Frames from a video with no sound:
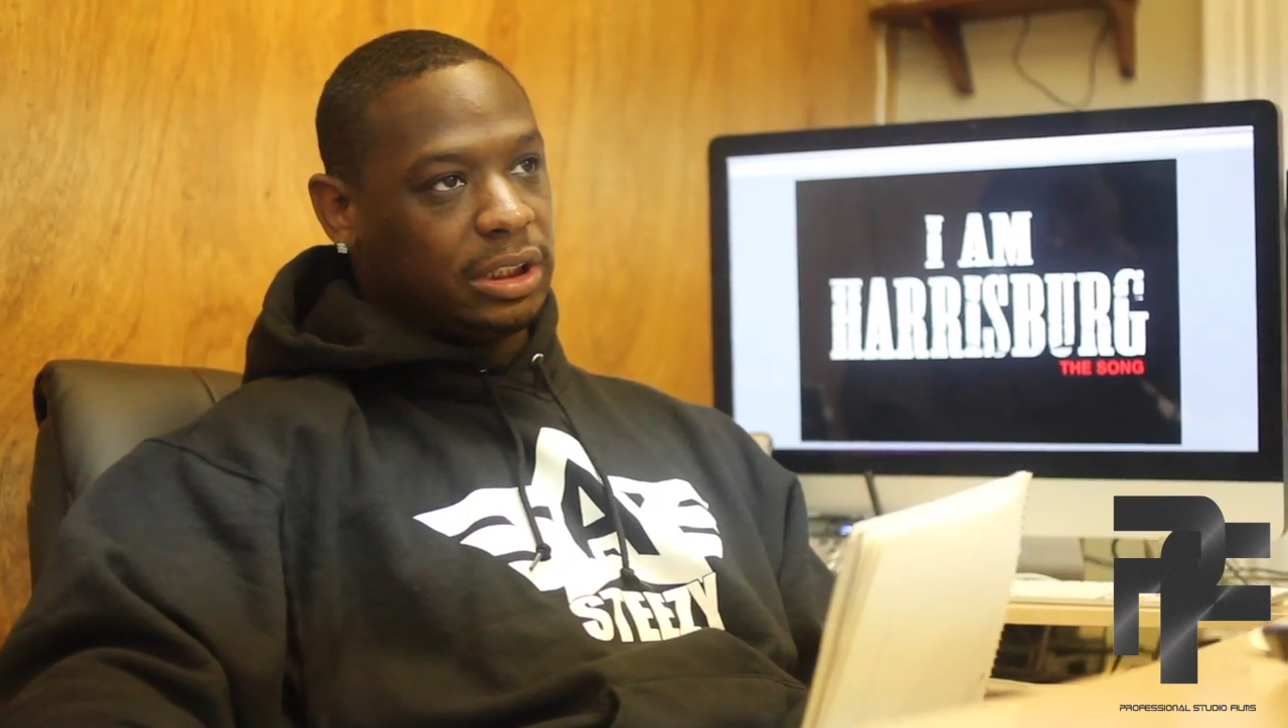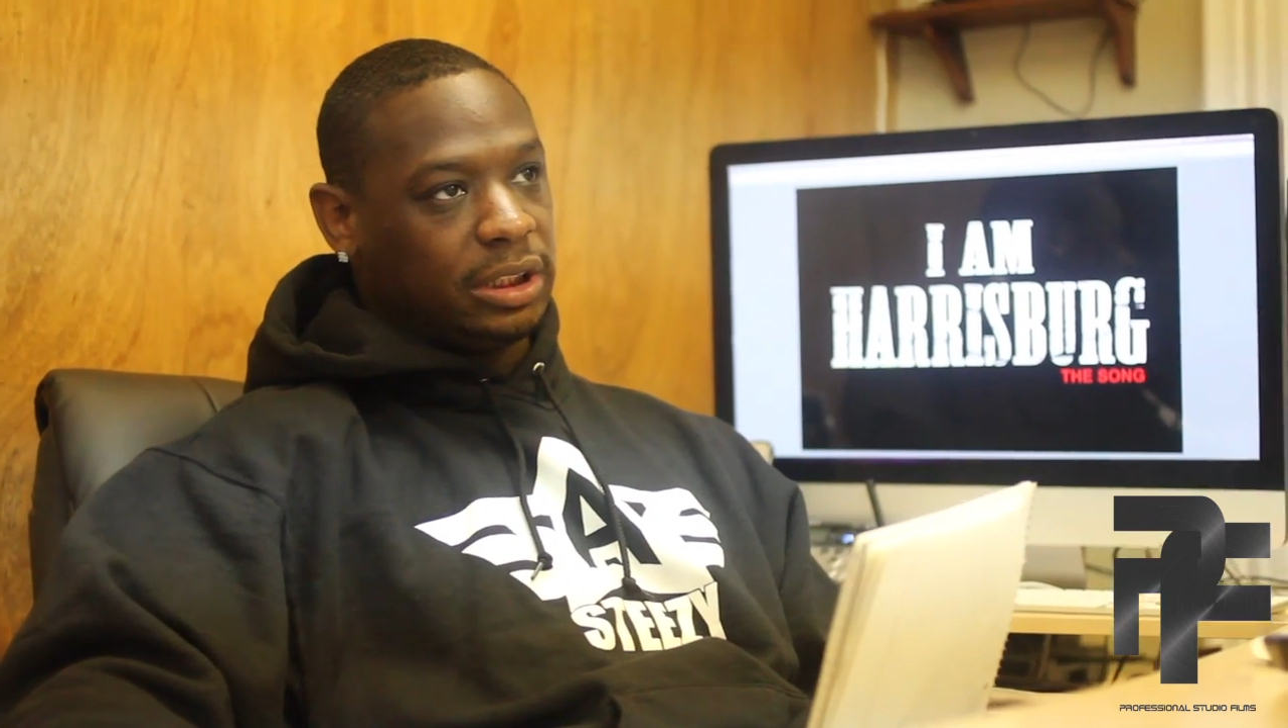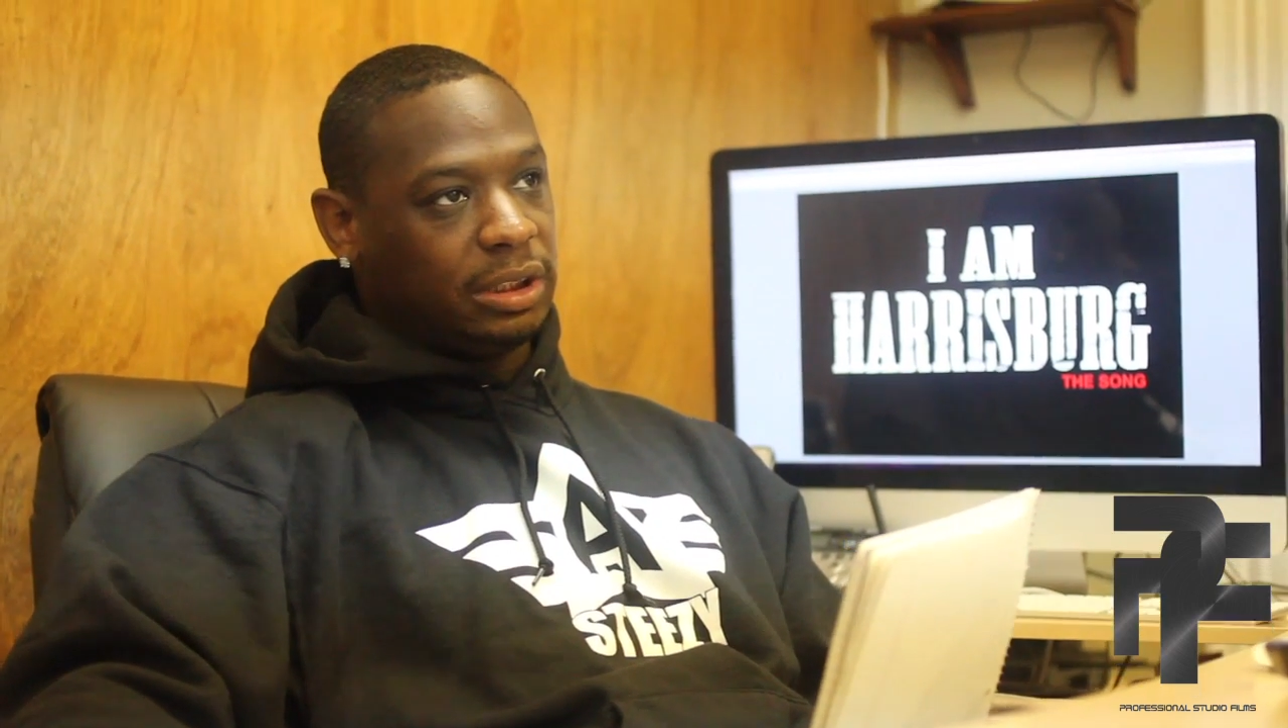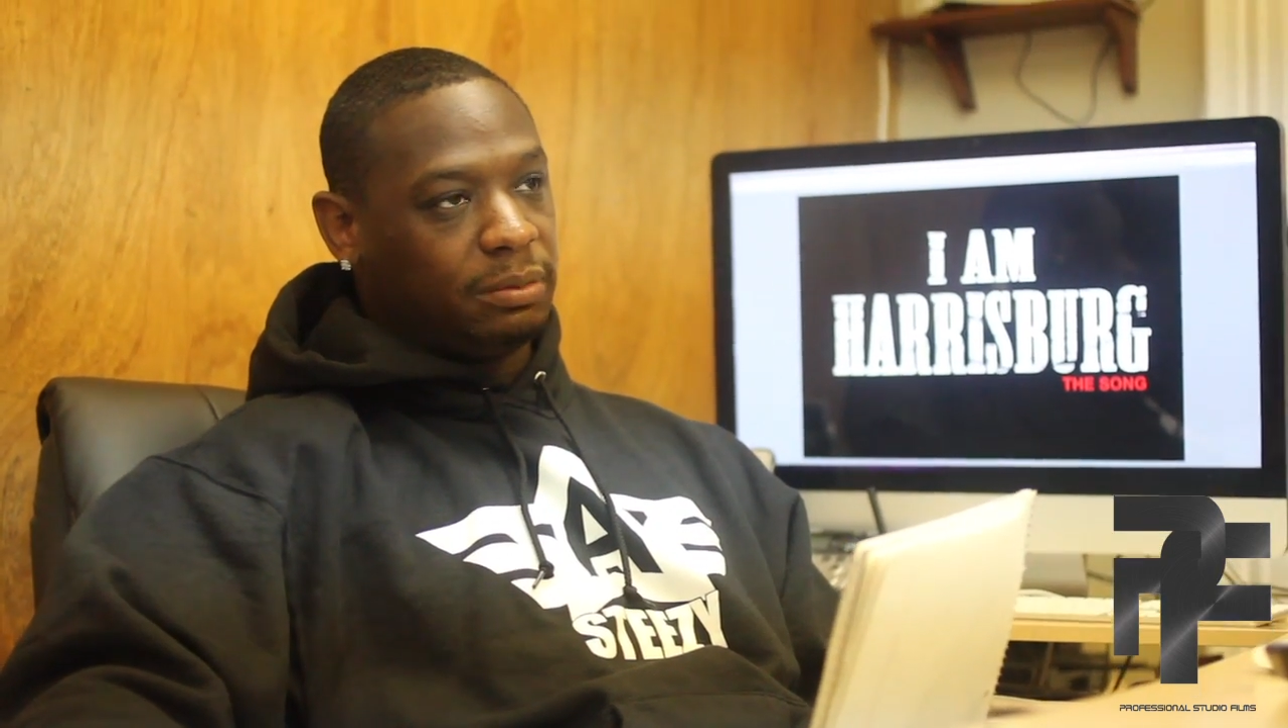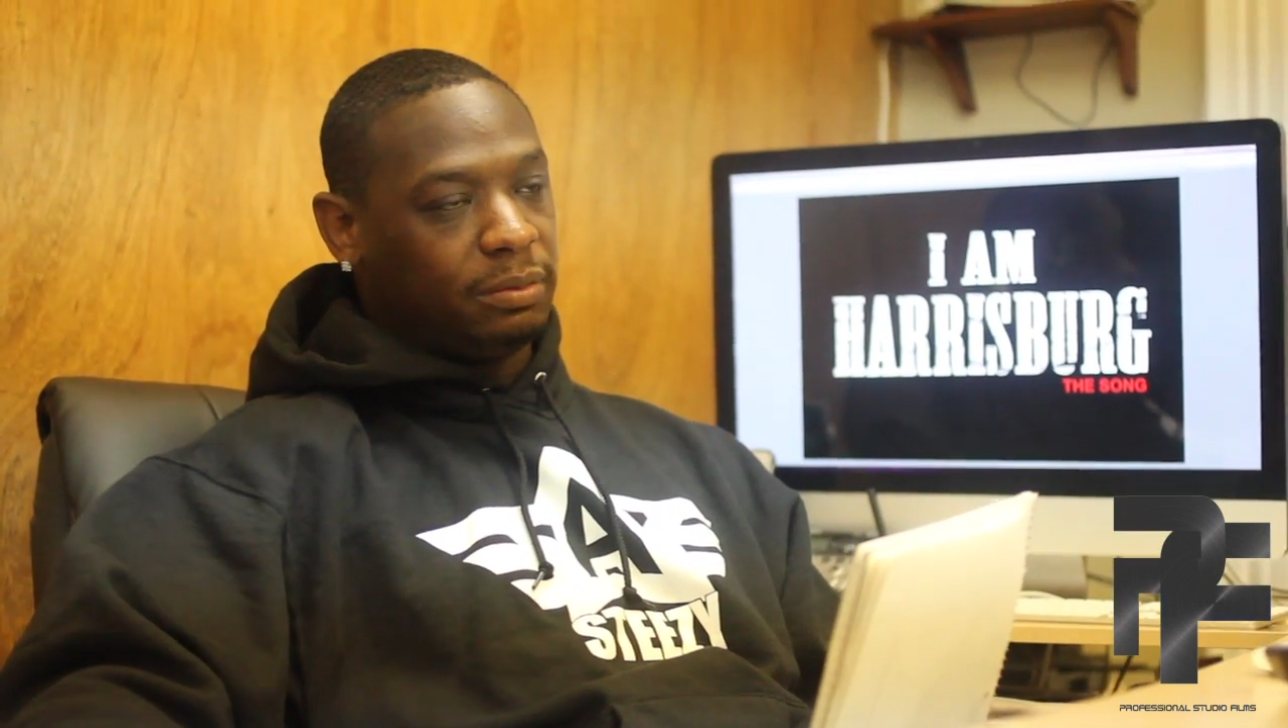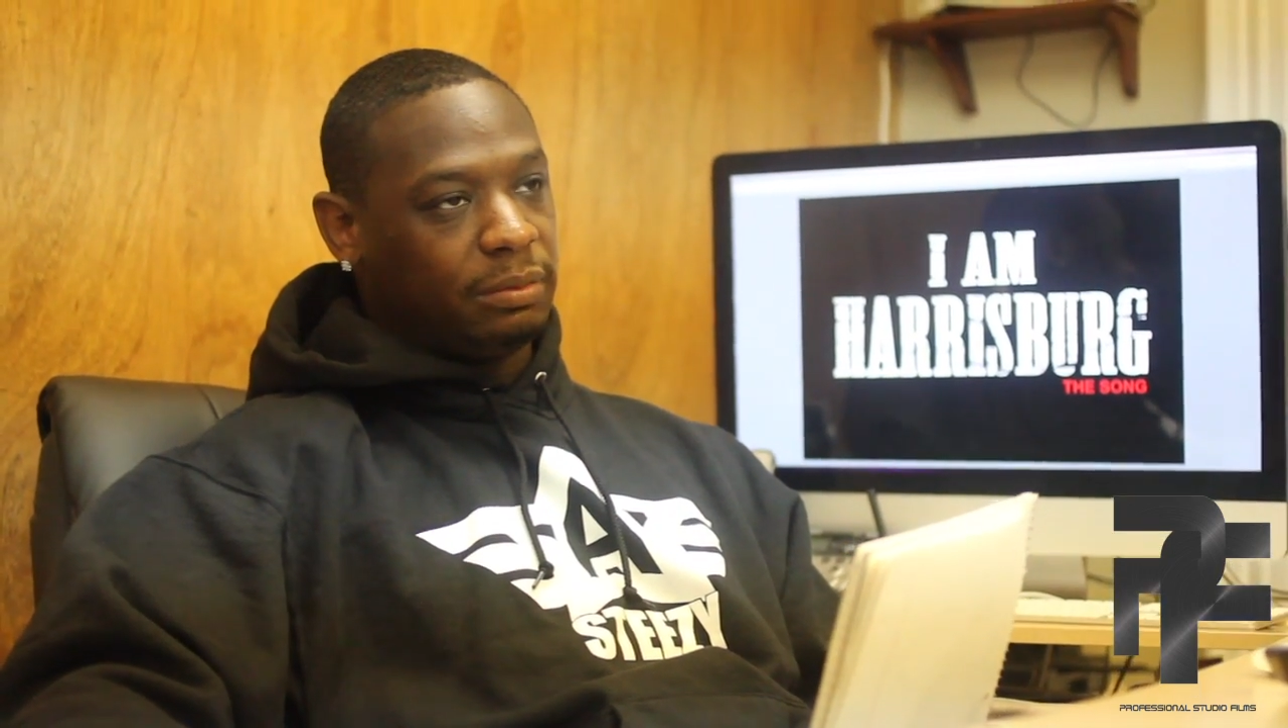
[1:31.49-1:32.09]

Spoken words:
so